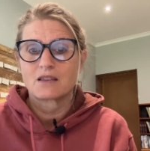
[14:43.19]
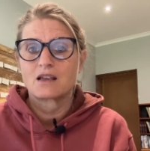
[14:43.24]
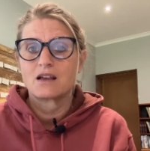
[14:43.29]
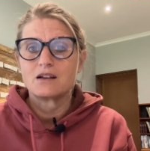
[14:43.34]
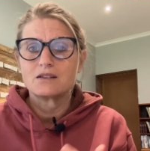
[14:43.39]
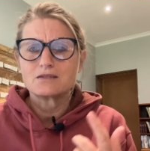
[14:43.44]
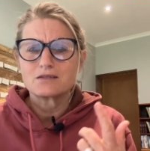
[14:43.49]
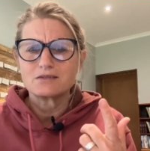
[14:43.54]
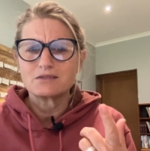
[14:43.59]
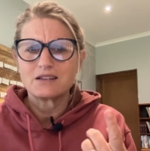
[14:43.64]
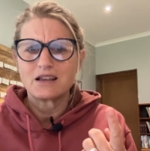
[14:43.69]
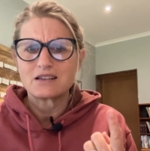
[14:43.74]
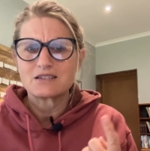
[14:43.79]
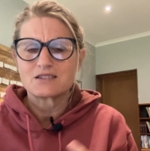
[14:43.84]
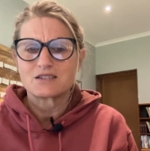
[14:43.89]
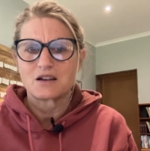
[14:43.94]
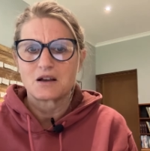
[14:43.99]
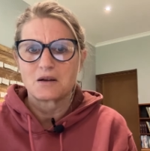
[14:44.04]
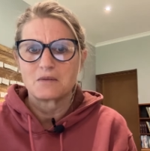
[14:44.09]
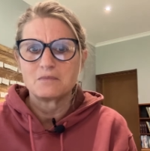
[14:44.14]
Until next
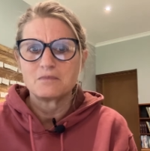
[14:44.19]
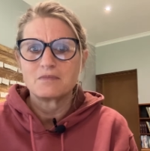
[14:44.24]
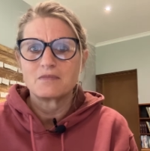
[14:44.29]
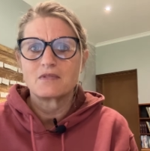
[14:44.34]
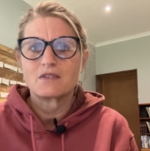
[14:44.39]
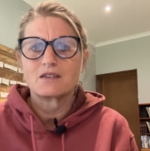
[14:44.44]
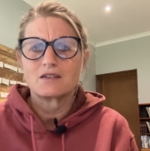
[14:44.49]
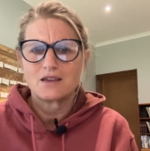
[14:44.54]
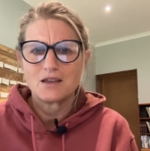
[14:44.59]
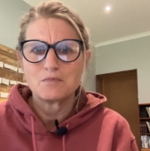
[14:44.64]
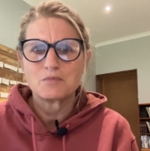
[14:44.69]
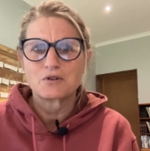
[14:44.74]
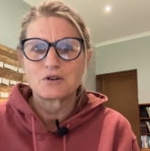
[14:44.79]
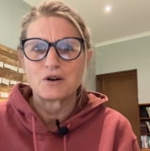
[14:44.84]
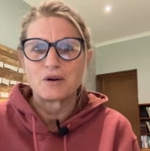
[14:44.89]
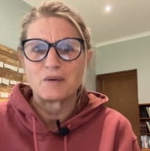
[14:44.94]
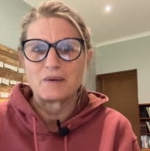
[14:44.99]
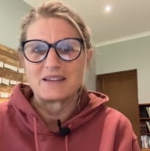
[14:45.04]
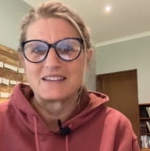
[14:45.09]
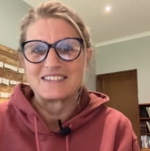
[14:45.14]
time, keep
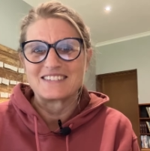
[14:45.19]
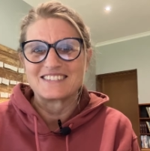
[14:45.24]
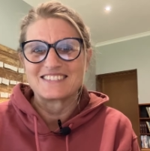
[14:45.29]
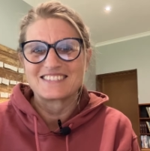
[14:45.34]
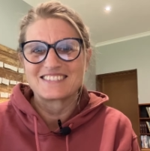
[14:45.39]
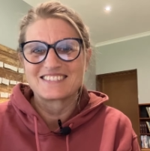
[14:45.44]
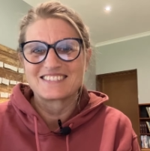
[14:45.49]
growing.